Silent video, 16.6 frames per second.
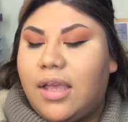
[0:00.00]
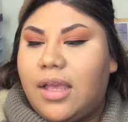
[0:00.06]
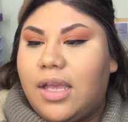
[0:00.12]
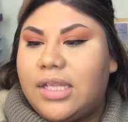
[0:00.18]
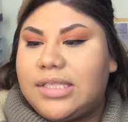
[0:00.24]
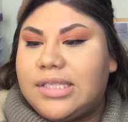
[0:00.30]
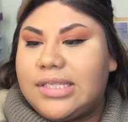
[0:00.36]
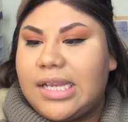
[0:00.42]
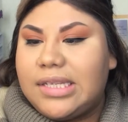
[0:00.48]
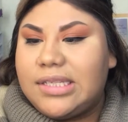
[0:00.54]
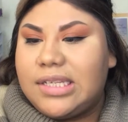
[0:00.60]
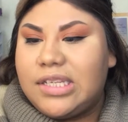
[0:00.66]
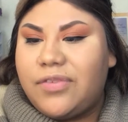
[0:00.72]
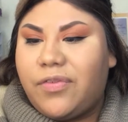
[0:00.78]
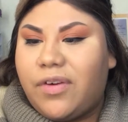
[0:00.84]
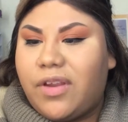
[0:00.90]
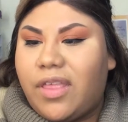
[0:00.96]
It says
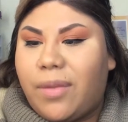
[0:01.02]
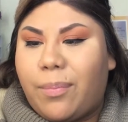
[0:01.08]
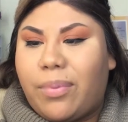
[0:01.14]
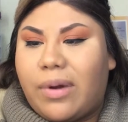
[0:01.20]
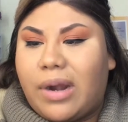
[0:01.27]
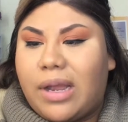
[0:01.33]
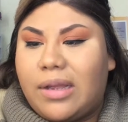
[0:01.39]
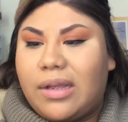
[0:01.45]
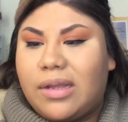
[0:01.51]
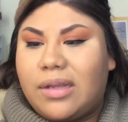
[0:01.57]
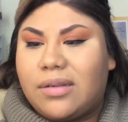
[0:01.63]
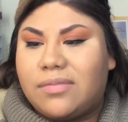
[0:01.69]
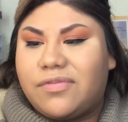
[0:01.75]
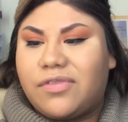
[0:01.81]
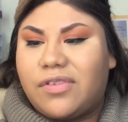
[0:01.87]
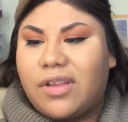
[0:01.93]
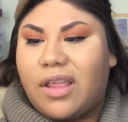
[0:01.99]
it's for the brow,
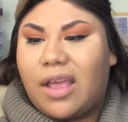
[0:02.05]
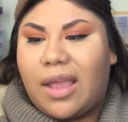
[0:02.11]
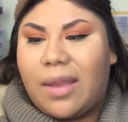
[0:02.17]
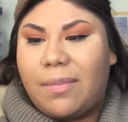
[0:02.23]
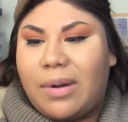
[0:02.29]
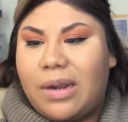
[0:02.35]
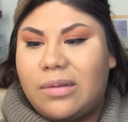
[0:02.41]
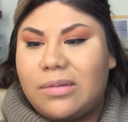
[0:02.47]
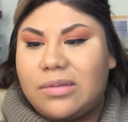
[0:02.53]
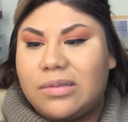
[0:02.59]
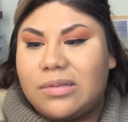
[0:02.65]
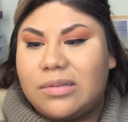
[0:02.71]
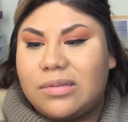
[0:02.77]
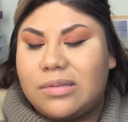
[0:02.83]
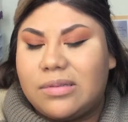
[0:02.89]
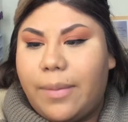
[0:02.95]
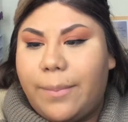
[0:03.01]
for the eyebrows,
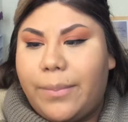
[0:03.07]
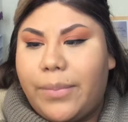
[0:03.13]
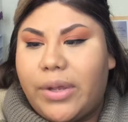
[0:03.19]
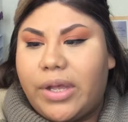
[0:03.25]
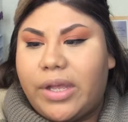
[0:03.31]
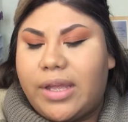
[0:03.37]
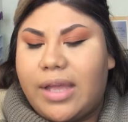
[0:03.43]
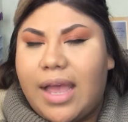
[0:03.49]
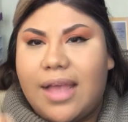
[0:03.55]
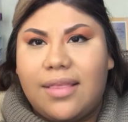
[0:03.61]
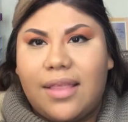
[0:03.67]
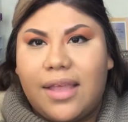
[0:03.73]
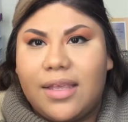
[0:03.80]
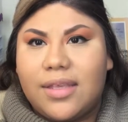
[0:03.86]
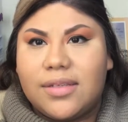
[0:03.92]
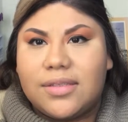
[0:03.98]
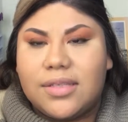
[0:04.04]
but I
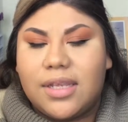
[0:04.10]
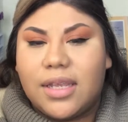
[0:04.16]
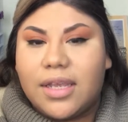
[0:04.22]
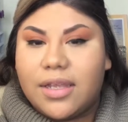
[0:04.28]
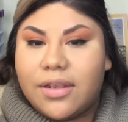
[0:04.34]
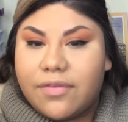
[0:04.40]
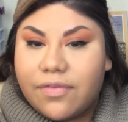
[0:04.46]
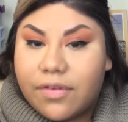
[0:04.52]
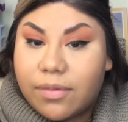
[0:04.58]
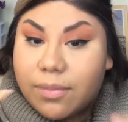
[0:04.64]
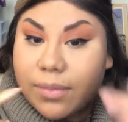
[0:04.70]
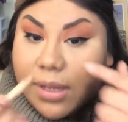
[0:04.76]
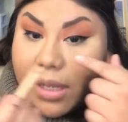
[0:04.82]
like using it for